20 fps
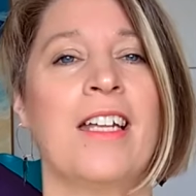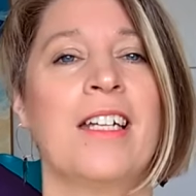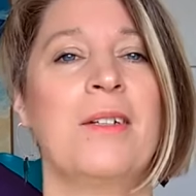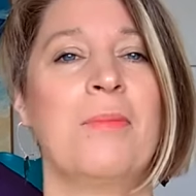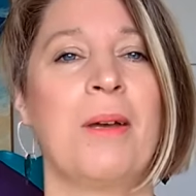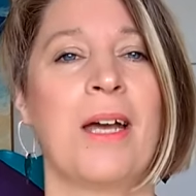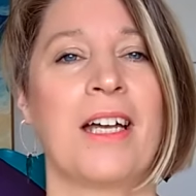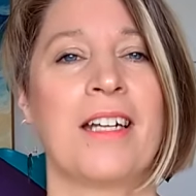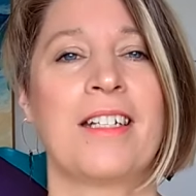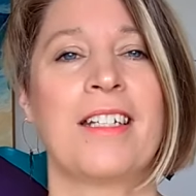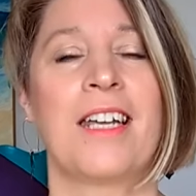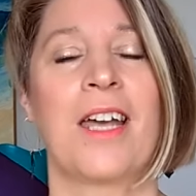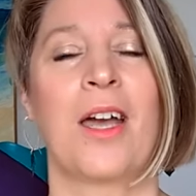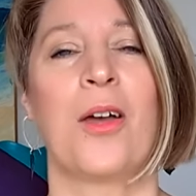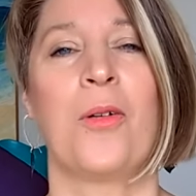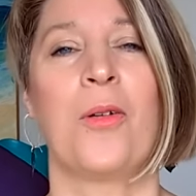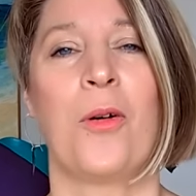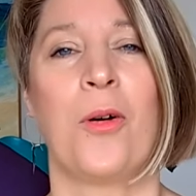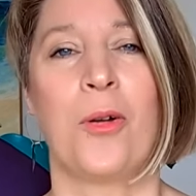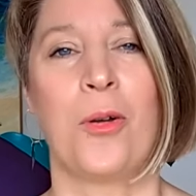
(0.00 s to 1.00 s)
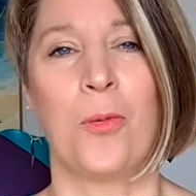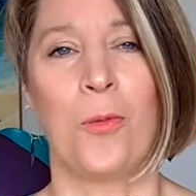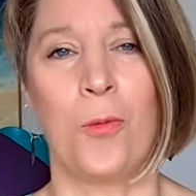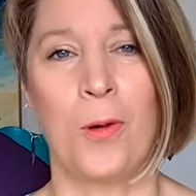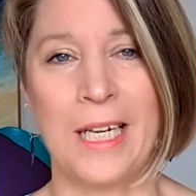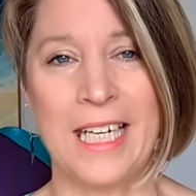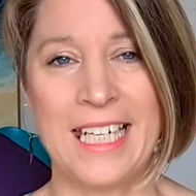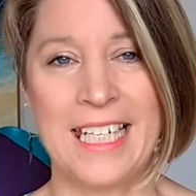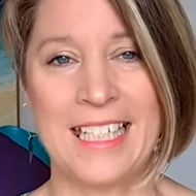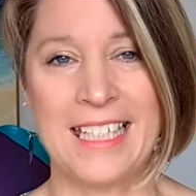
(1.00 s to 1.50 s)
to be able to go on a
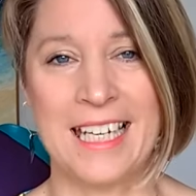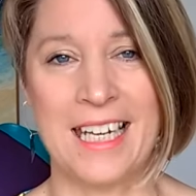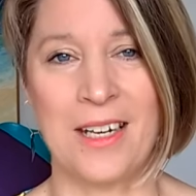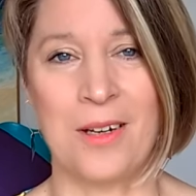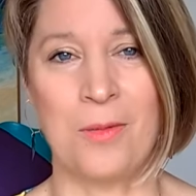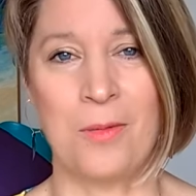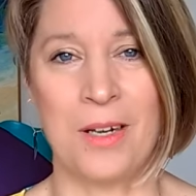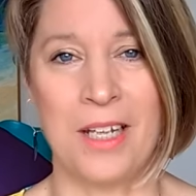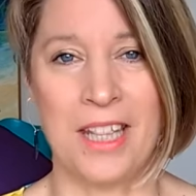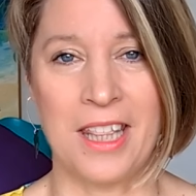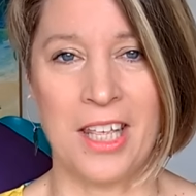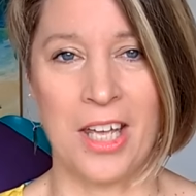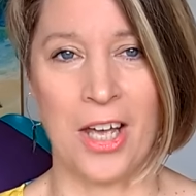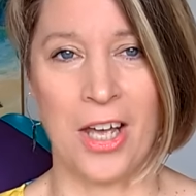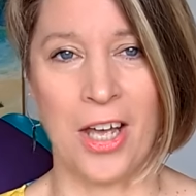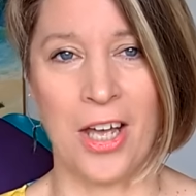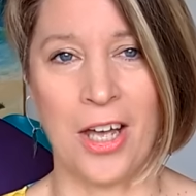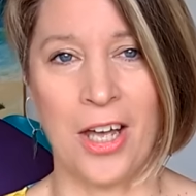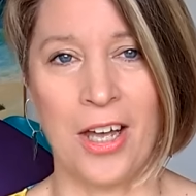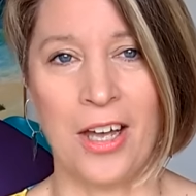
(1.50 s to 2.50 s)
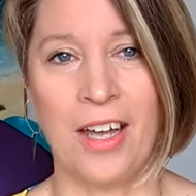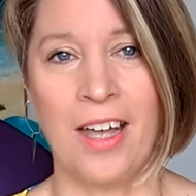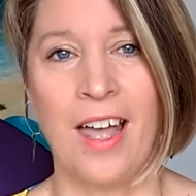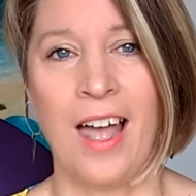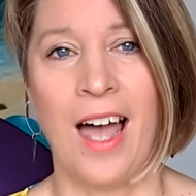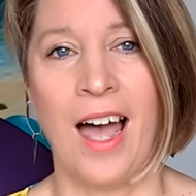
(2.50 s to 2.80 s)
weekday with her.